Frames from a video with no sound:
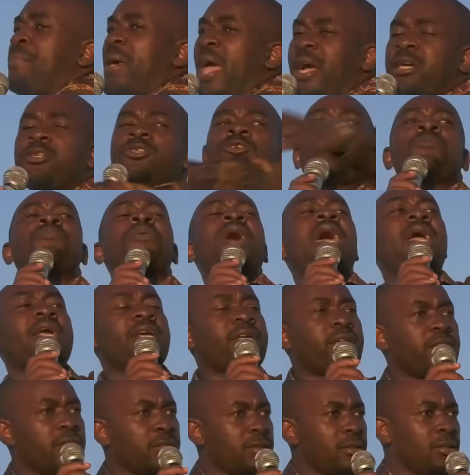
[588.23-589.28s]
back to back.
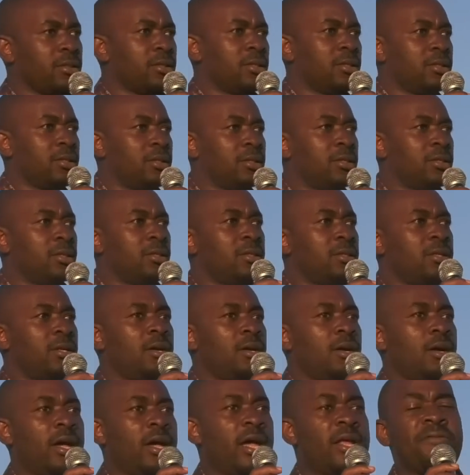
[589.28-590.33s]

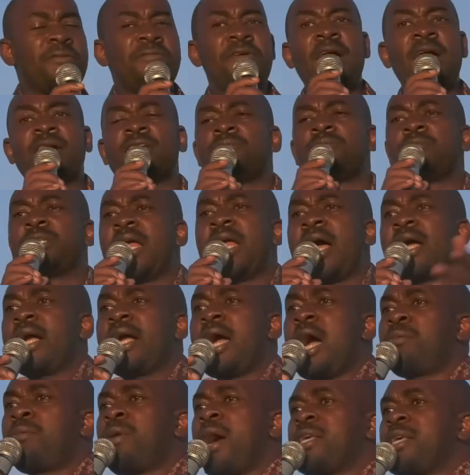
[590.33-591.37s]
In fact,
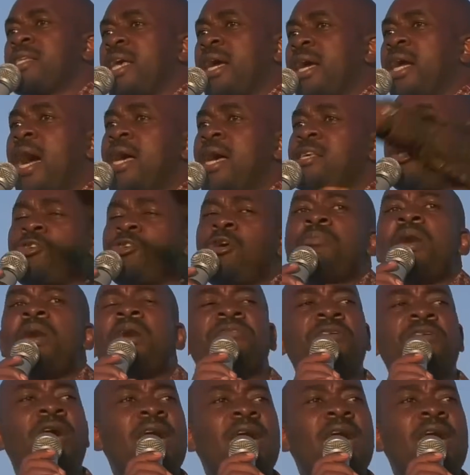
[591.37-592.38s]
Umunangagwa is a customer for